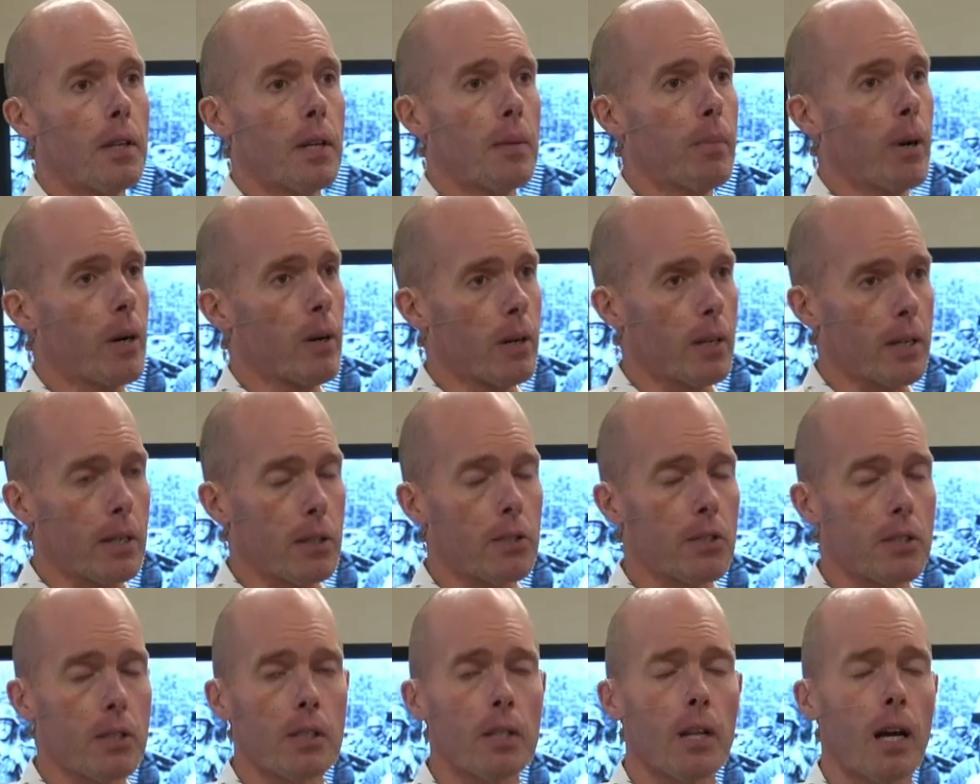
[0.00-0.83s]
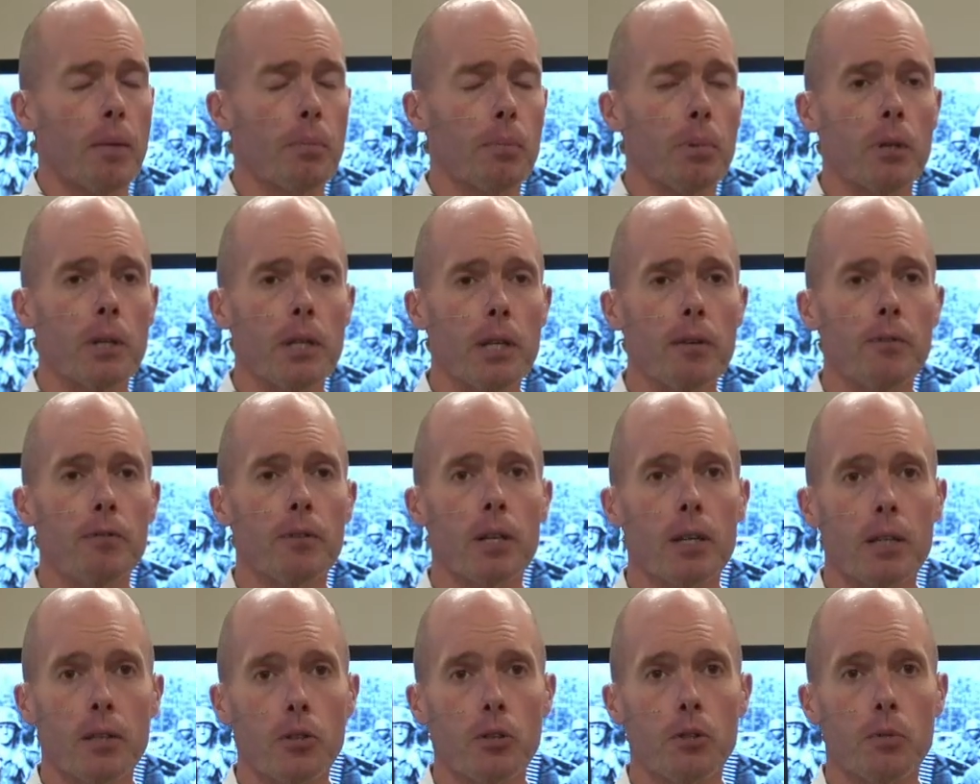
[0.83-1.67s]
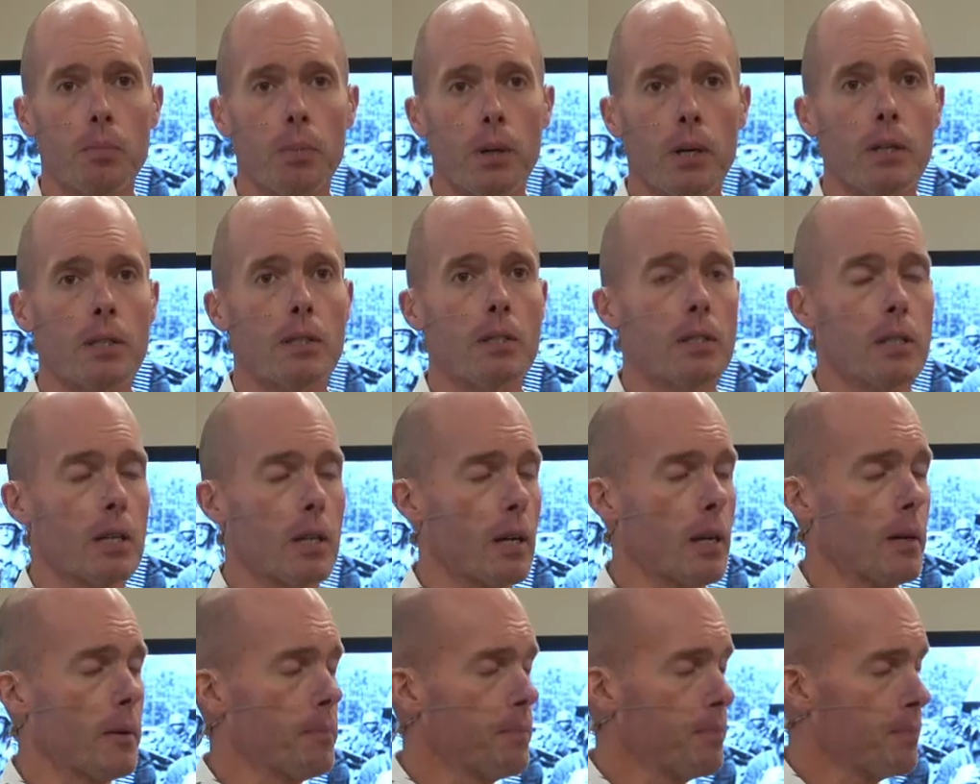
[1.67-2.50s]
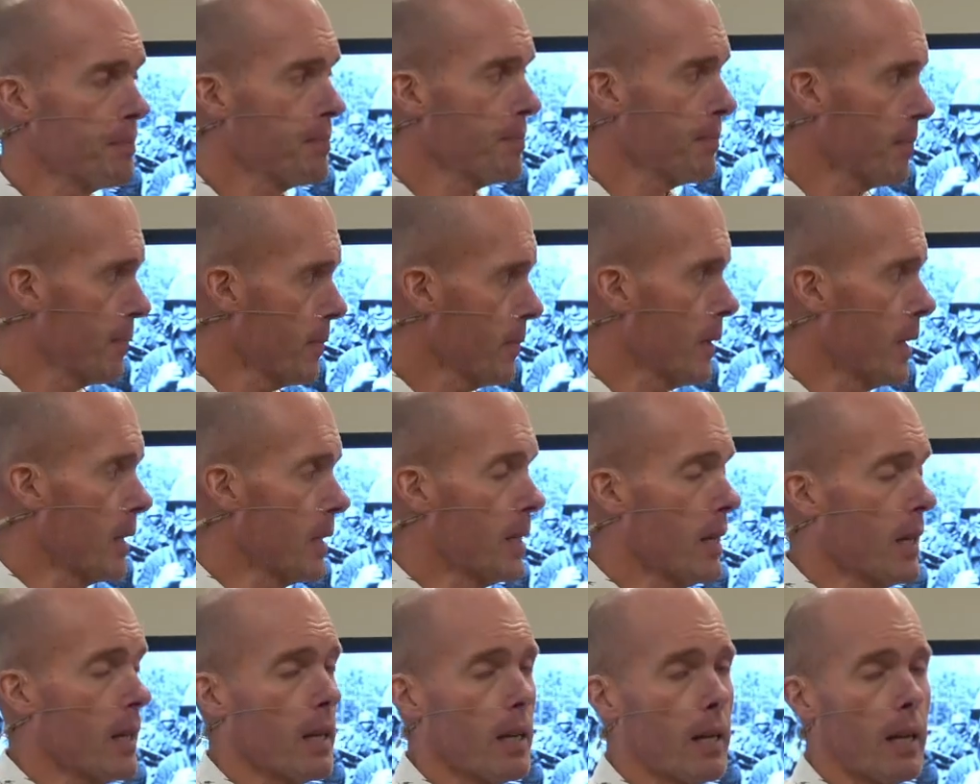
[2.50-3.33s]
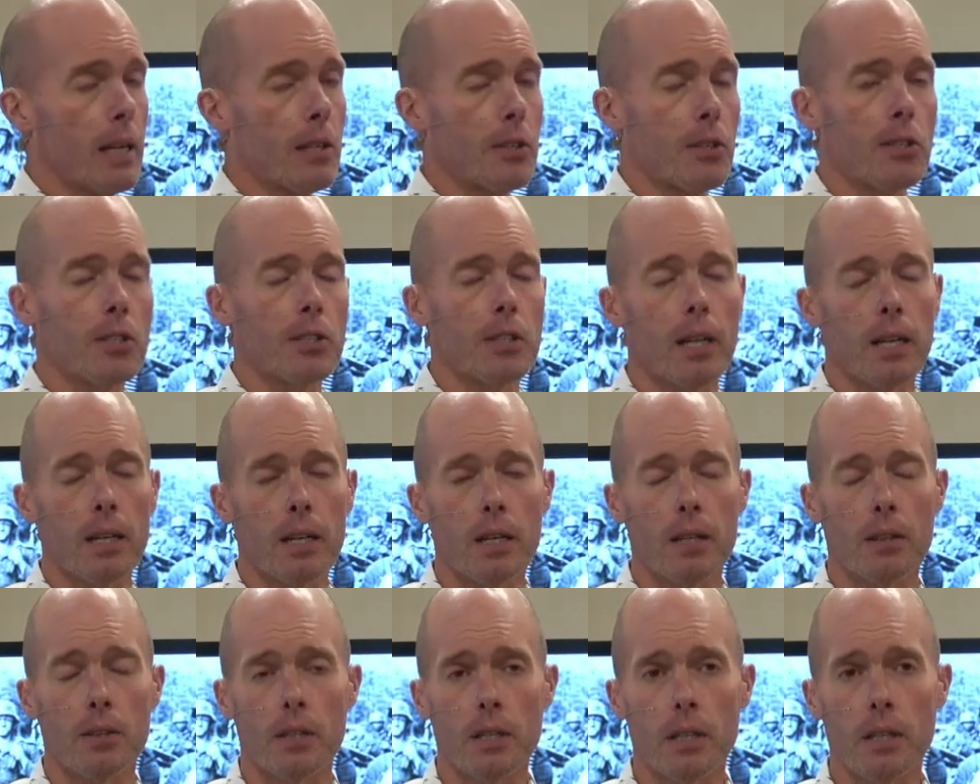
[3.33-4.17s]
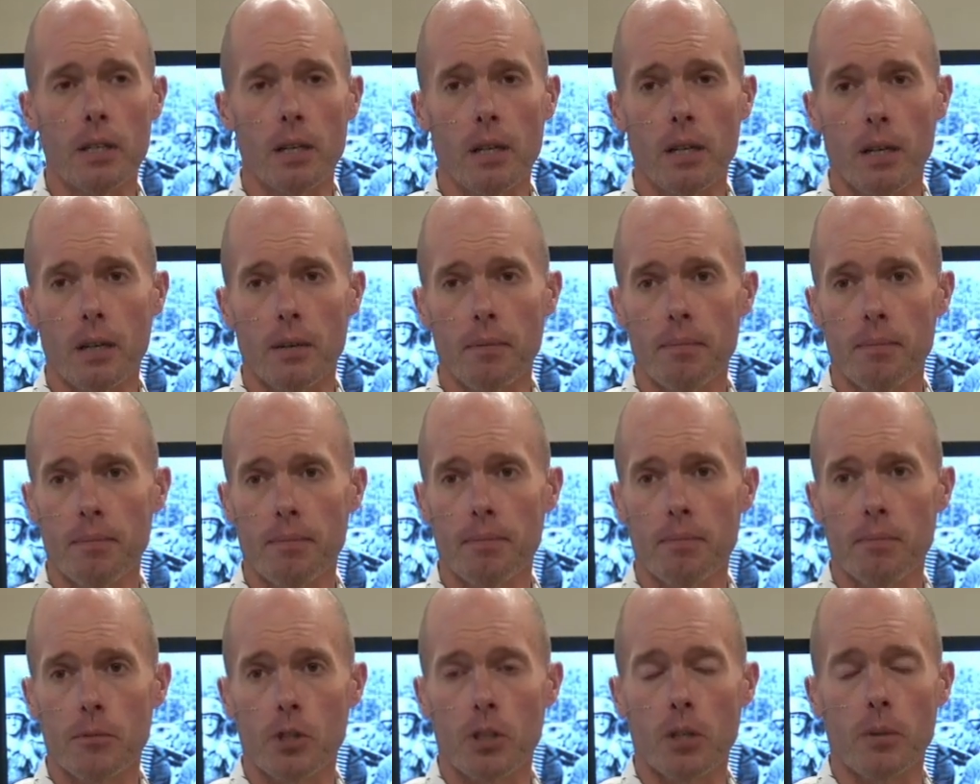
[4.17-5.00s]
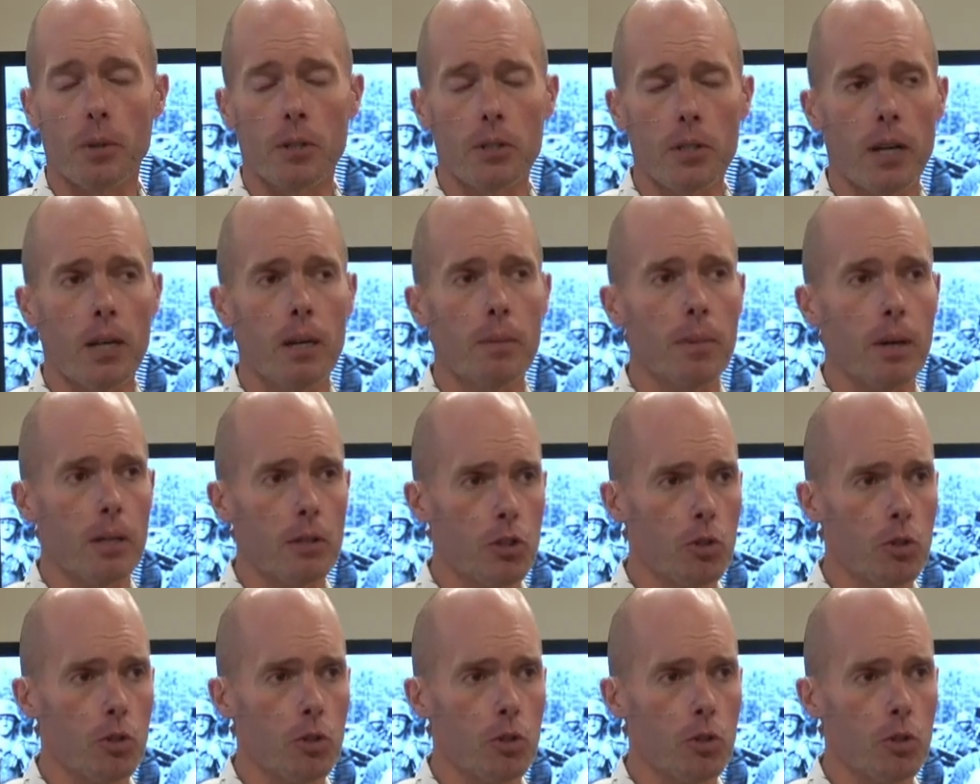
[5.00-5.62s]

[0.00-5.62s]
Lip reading: Americans did not believe this, but again, as stated, the Germans had about